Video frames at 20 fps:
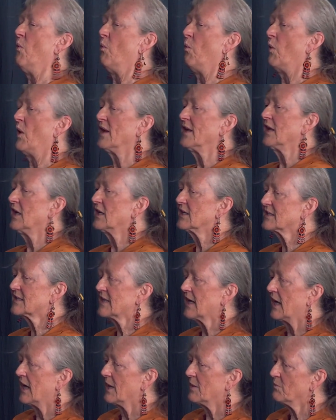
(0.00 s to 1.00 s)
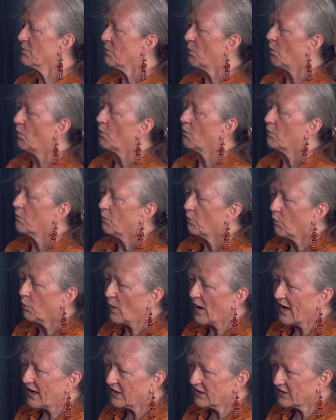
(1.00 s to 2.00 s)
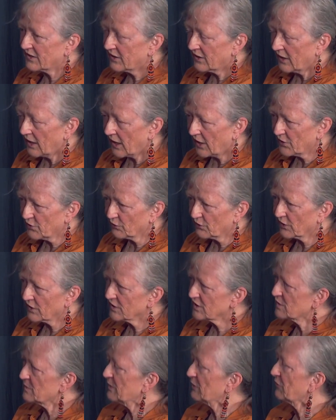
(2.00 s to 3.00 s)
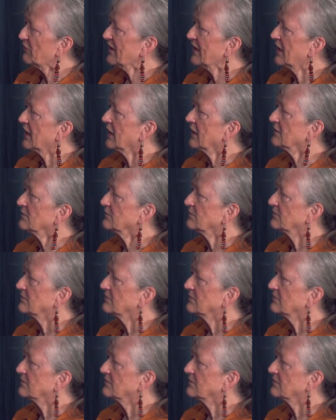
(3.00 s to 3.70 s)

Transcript: one last time, where are you going to be reading?